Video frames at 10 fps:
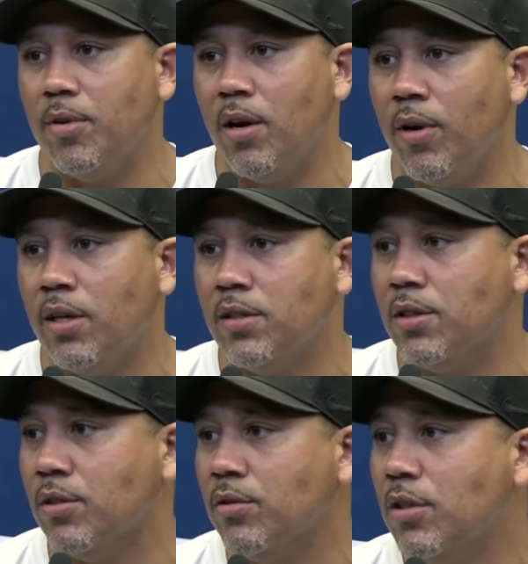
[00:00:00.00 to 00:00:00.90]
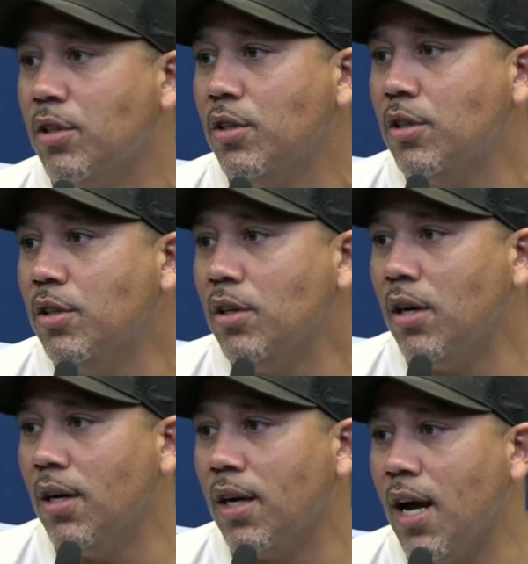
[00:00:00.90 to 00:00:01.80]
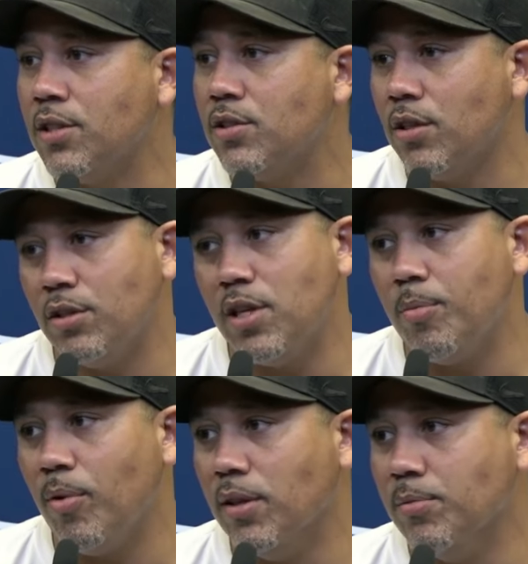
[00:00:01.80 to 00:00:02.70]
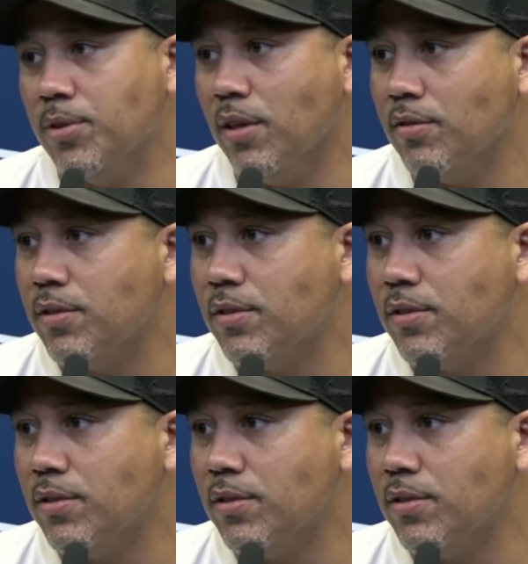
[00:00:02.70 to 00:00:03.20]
that way until guys start to separate themselves.